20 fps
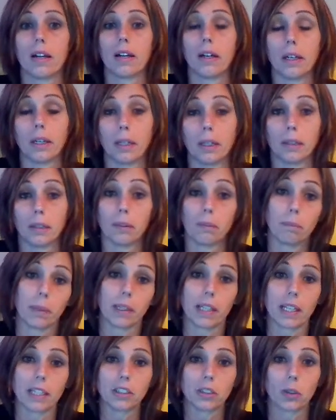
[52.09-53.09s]
But
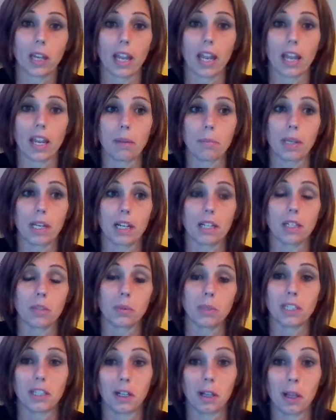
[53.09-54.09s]
that's okay because
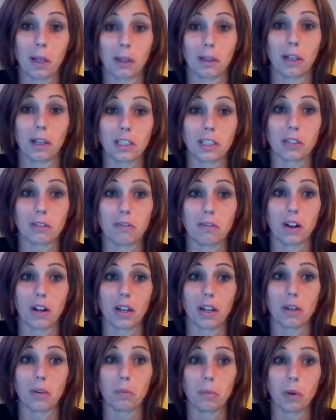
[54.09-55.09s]
we still had lots of
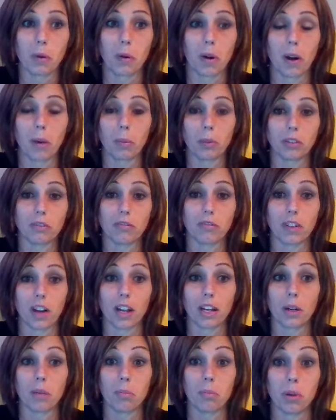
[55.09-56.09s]
fun and we were able to
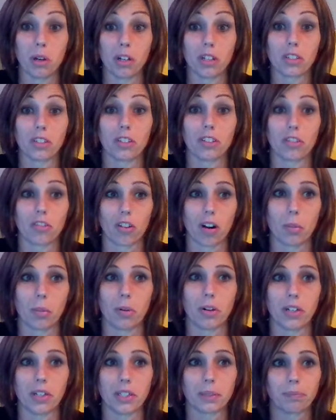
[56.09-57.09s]
find a bunch of
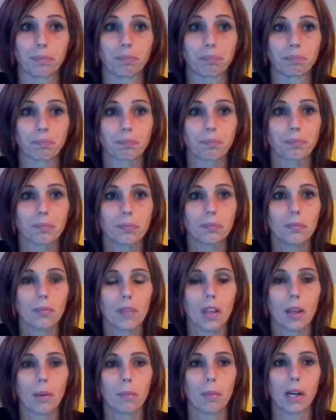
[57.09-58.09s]
strawberries.
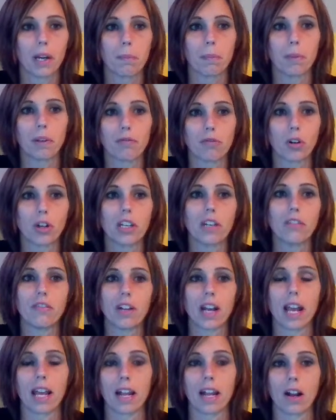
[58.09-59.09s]
But before you even
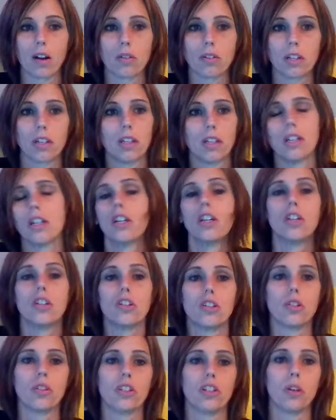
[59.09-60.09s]
head out
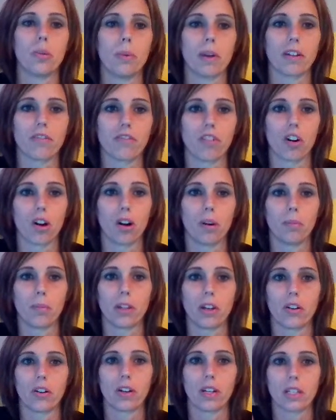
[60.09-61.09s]
to the U-pick farm,
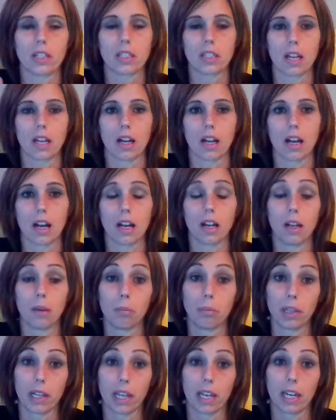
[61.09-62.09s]
there is
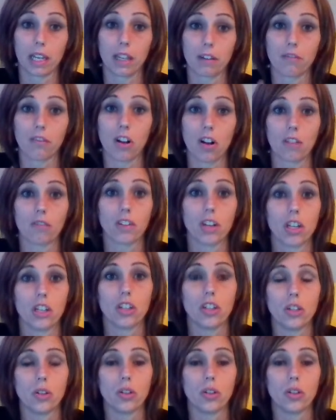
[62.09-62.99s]
planning involved. You